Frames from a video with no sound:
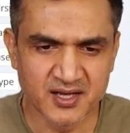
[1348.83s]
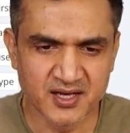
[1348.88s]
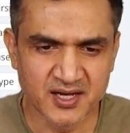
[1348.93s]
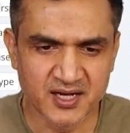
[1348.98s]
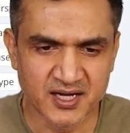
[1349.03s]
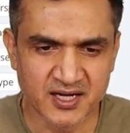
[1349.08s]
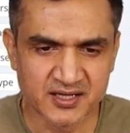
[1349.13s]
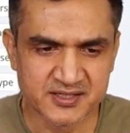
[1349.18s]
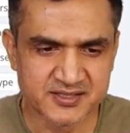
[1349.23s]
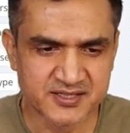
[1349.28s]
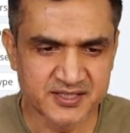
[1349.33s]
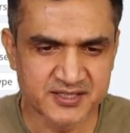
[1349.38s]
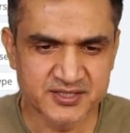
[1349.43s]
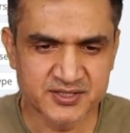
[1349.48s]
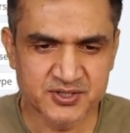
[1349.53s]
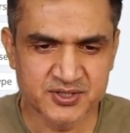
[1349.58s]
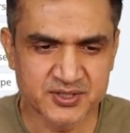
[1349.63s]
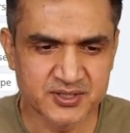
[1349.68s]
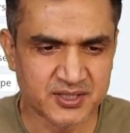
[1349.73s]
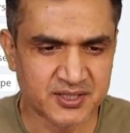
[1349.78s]
I'll
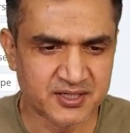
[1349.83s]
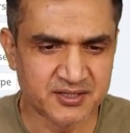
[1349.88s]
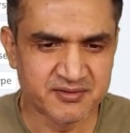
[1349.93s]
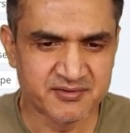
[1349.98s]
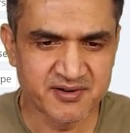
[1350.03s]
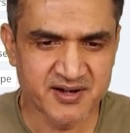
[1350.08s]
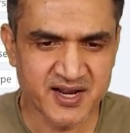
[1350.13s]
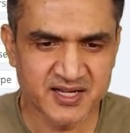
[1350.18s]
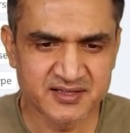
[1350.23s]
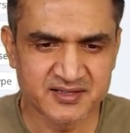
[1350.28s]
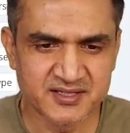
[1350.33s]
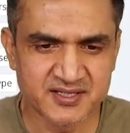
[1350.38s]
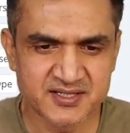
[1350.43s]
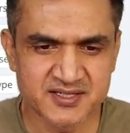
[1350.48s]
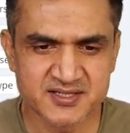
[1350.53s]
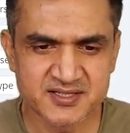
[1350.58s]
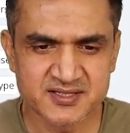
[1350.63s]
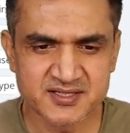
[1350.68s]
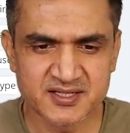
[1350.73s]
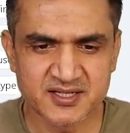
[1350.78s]
just drag
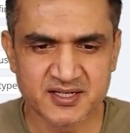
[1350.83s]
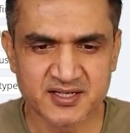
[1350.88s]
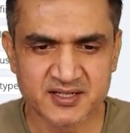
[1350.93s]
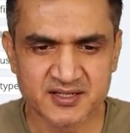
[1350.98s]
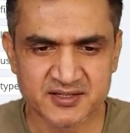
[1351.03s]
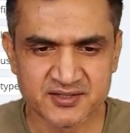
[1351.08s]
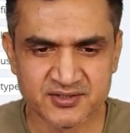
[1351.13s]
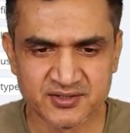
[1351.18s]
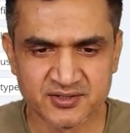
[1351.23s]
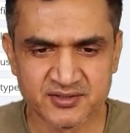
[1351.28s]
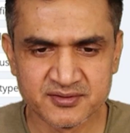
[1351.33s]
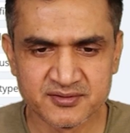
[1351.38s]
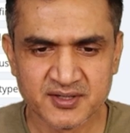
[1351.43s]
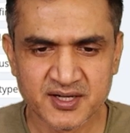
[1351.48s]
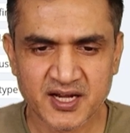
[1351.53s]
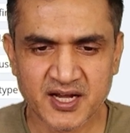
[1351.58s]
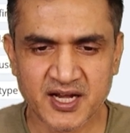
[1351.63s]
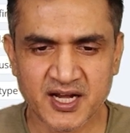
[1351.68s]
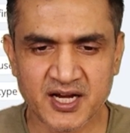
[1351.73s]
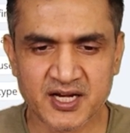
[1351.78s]
this here,
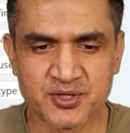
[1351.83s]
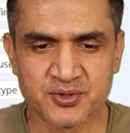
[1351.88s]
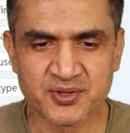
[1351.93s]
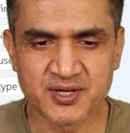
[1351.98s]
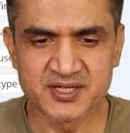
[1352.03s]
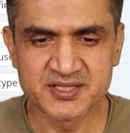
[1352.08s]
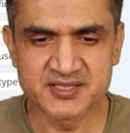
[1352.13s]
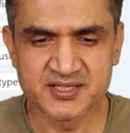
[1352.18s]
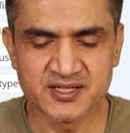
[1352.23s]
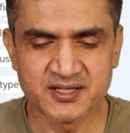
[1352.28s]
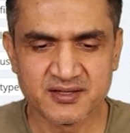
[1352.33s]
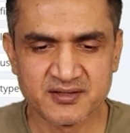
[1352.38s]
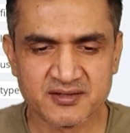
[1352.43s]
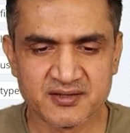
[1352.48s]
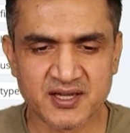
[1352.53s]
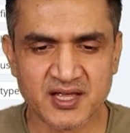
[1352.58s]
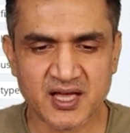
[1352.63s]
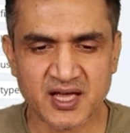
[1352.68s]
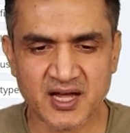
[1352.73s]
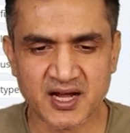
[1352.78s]
and you can see
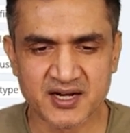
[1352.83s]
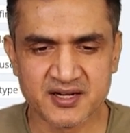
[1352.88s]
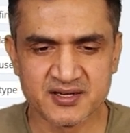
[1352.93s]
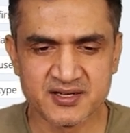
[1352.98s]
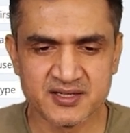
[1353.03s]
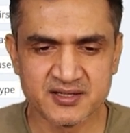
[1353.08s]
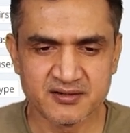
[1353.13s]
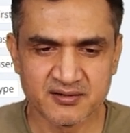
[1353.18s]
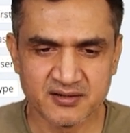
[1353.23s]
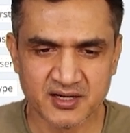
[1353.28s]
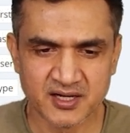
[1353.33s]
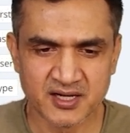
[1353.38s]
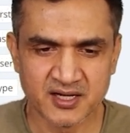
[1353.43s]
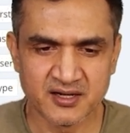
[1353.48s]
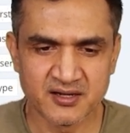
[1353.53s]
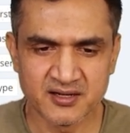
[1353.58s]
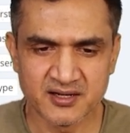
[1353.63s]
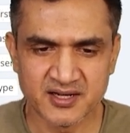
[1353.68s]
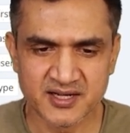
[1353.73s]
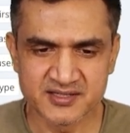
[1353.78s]
the ID
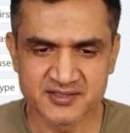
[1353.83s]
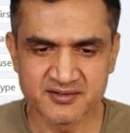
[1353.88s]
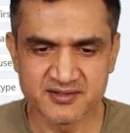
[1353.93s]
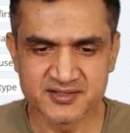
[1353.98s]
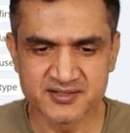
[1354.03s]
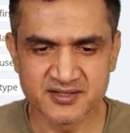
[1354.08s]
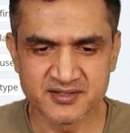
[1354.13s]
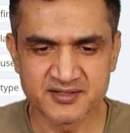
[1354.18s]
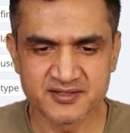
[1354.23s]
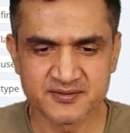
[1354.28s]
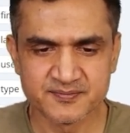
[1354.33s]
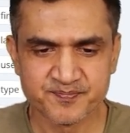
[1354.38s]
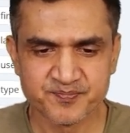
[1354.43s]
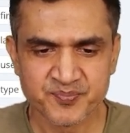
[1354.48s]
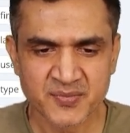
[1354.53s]
as a result.